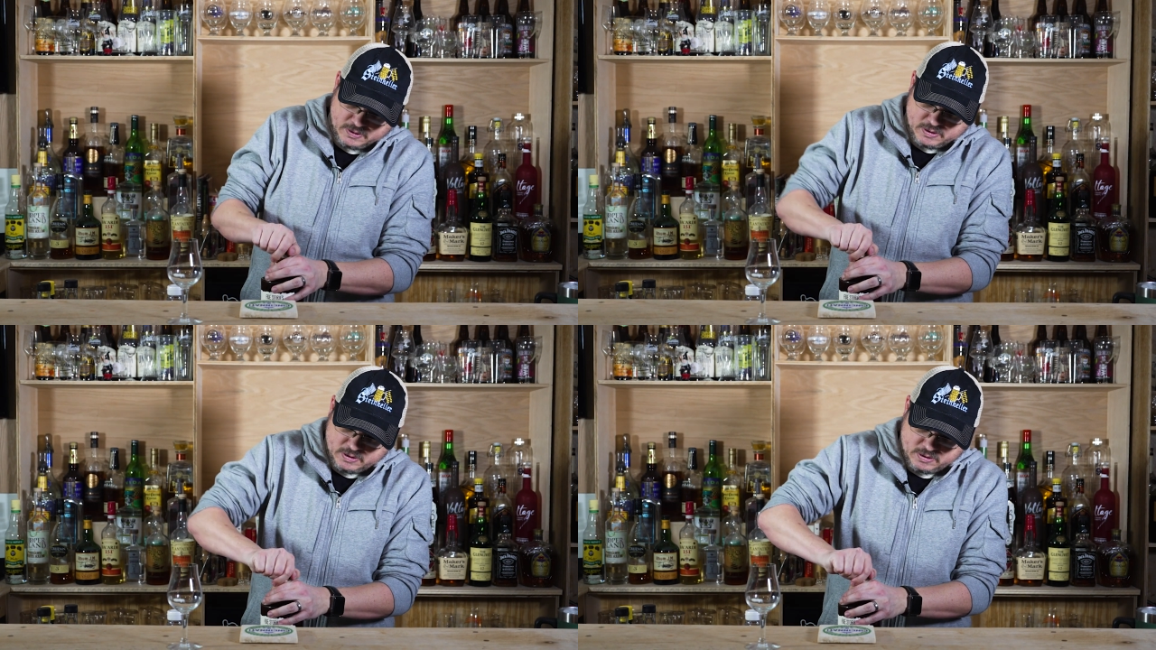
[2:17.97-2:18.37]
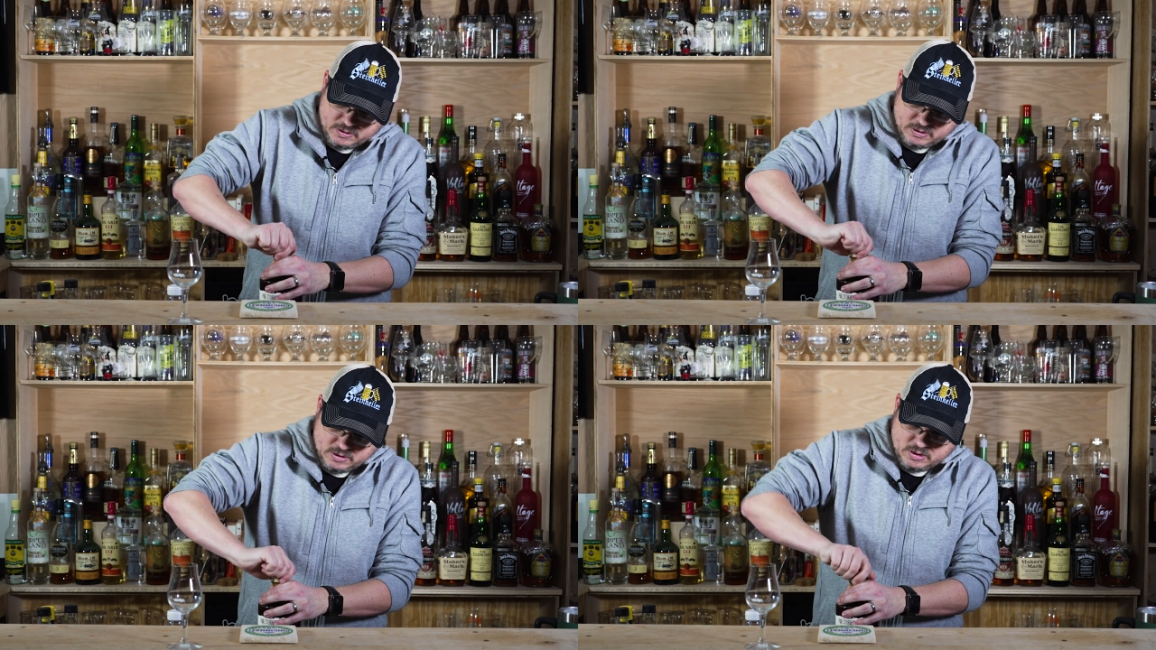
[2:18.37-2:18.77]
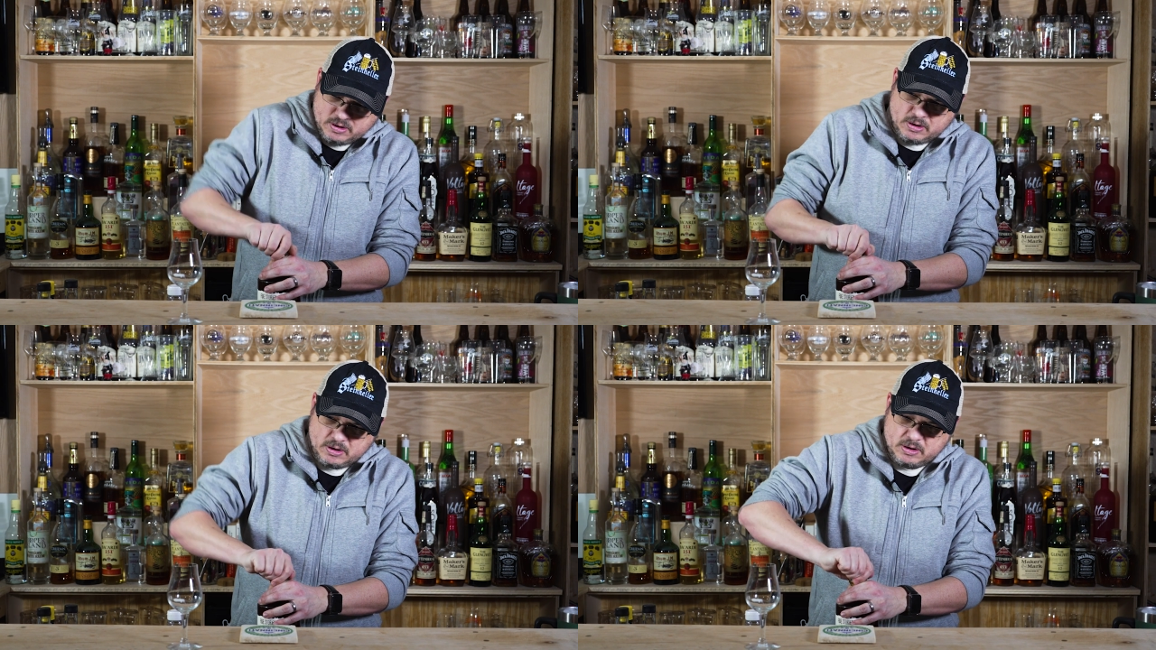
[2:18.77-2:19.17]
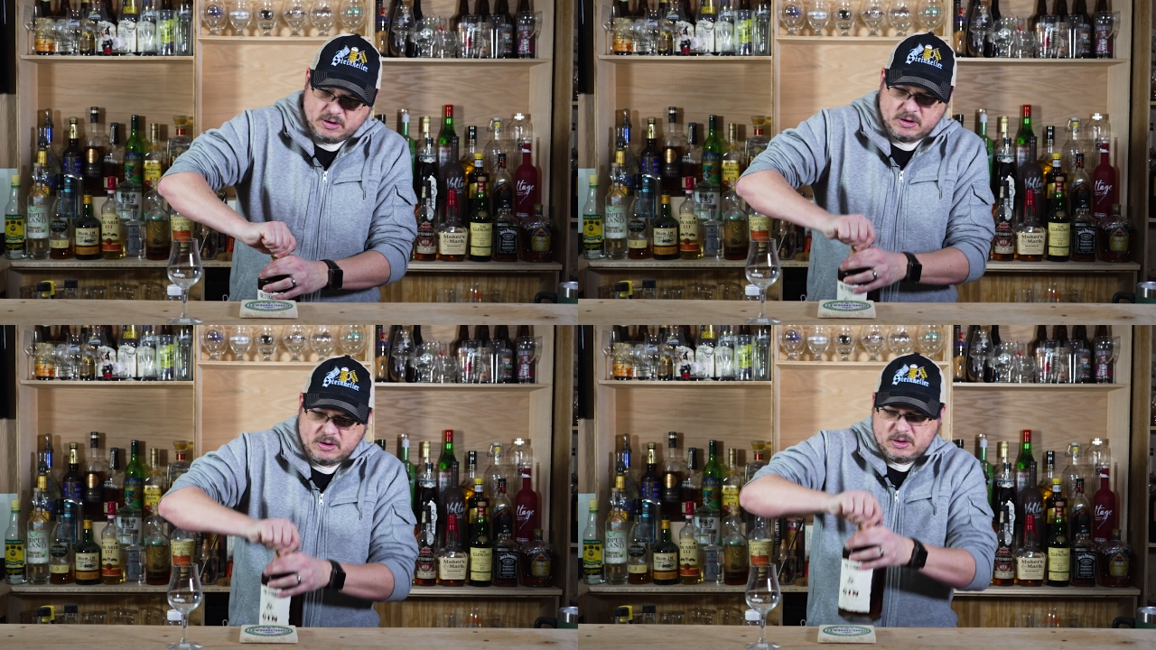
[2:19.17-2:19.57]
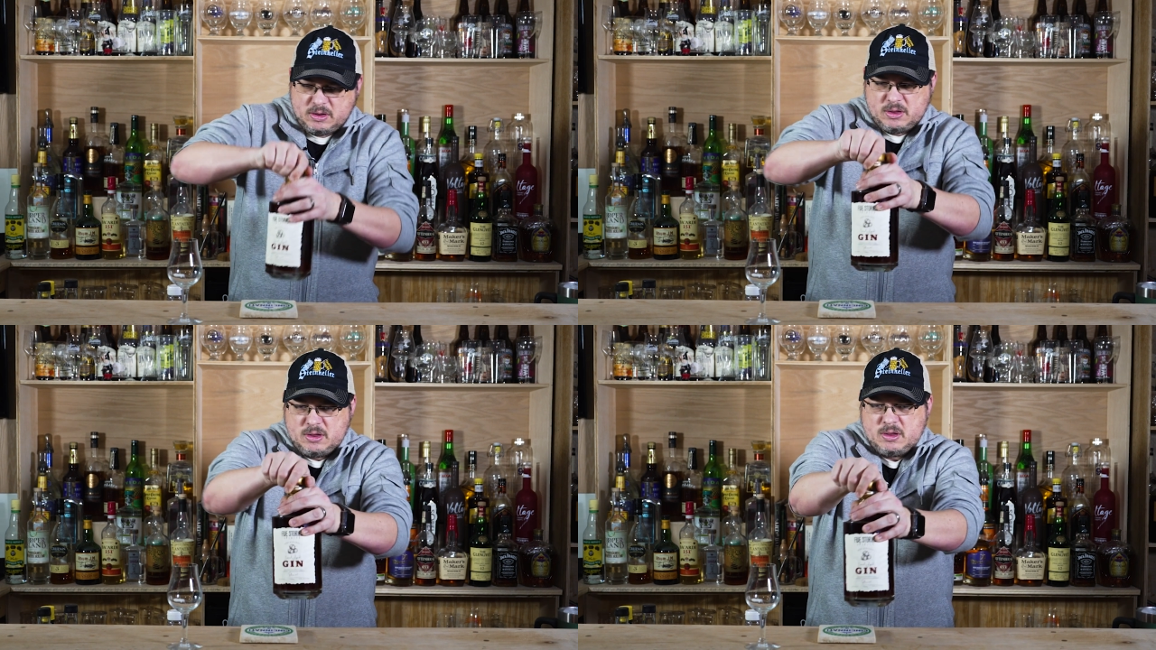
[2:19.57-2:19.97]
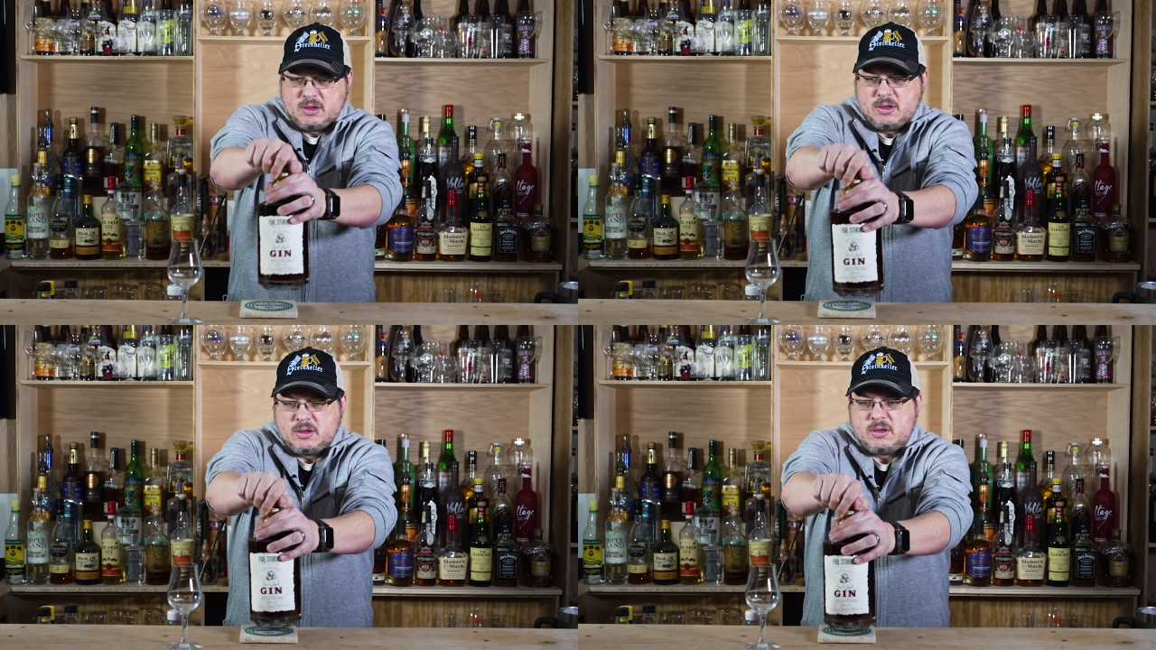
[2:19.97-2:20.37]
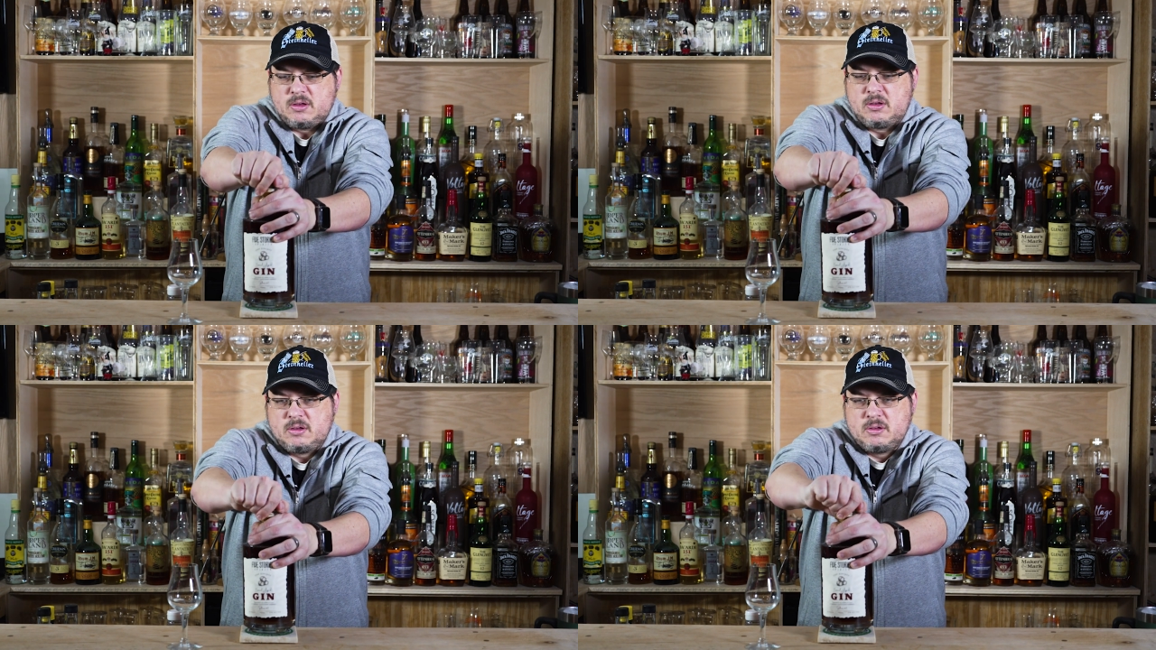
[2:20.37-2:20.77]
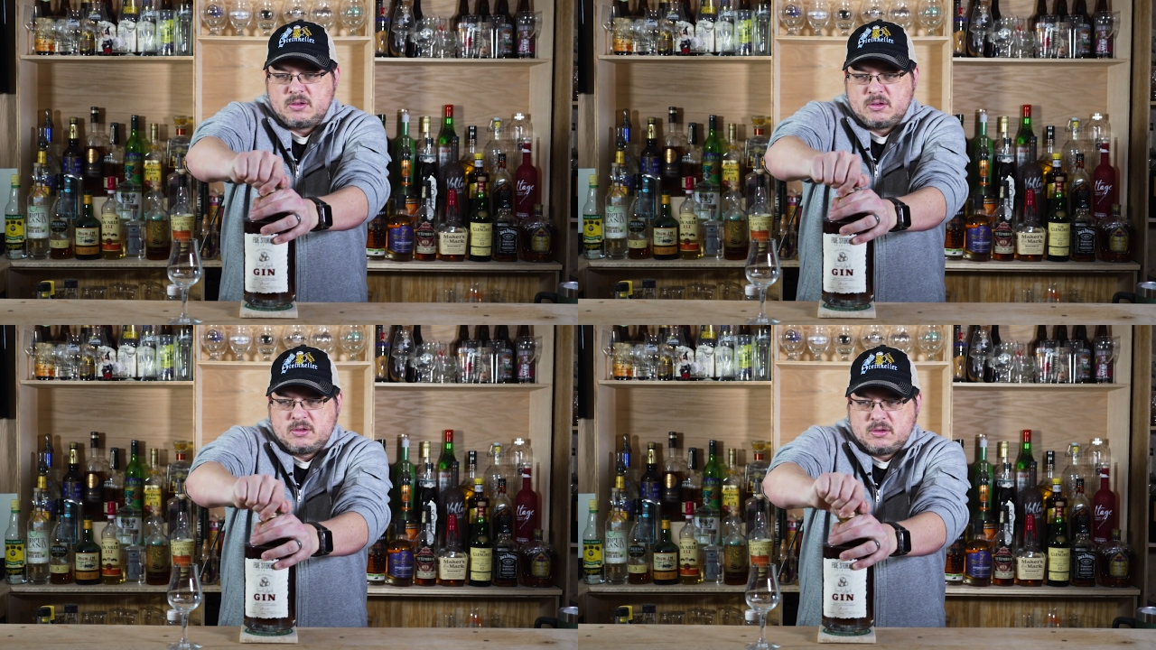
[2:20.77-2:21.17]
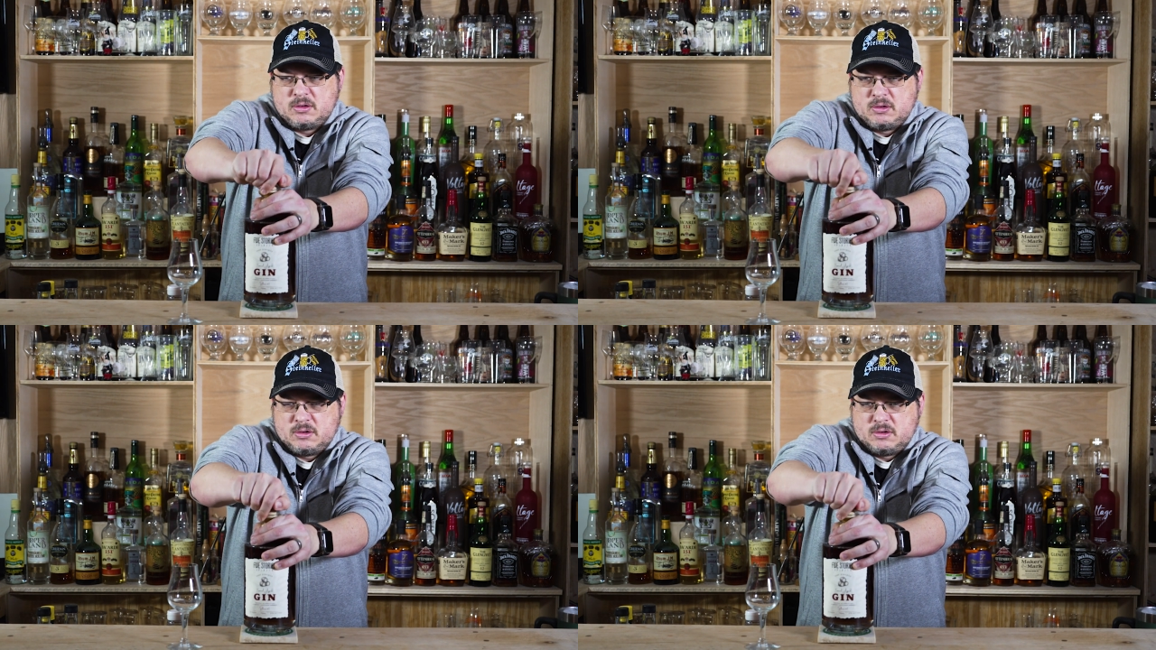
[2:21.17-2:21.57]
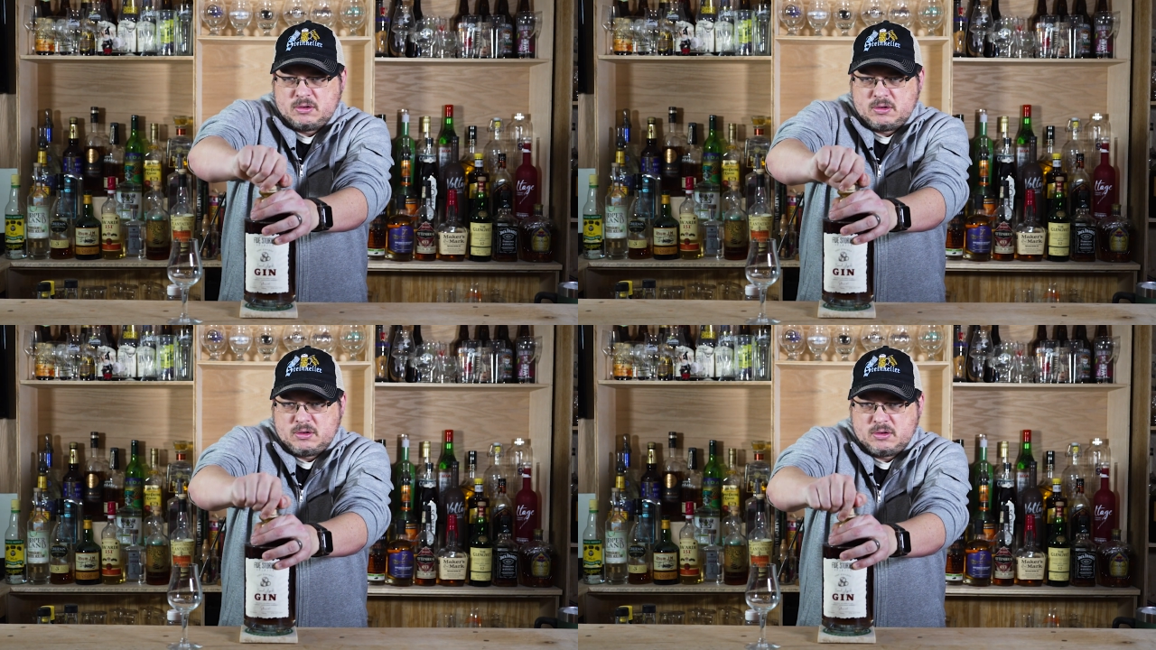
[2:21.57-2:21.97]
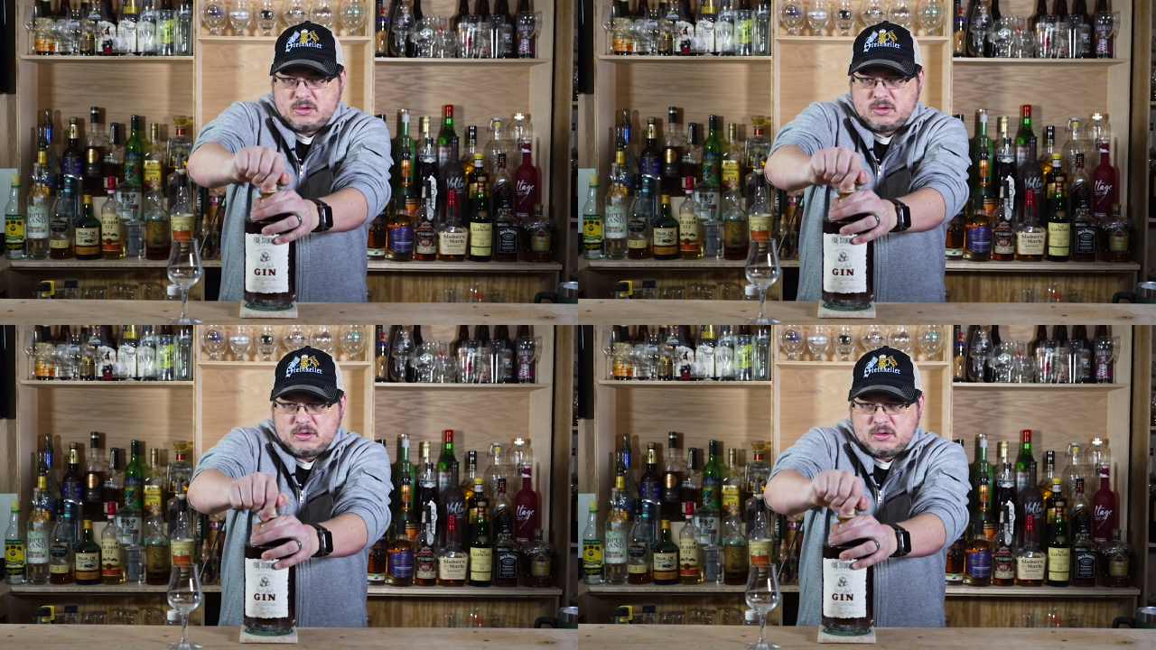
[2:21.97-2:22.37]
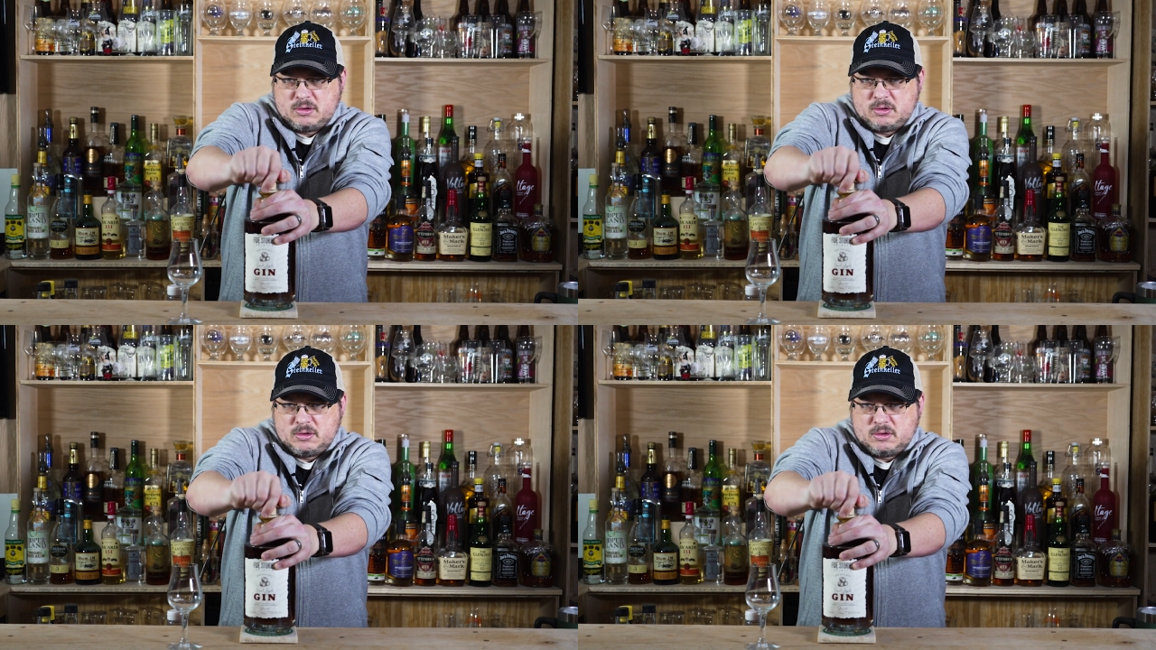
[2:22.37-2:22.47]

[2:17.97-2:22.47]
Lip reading: (no one is talking)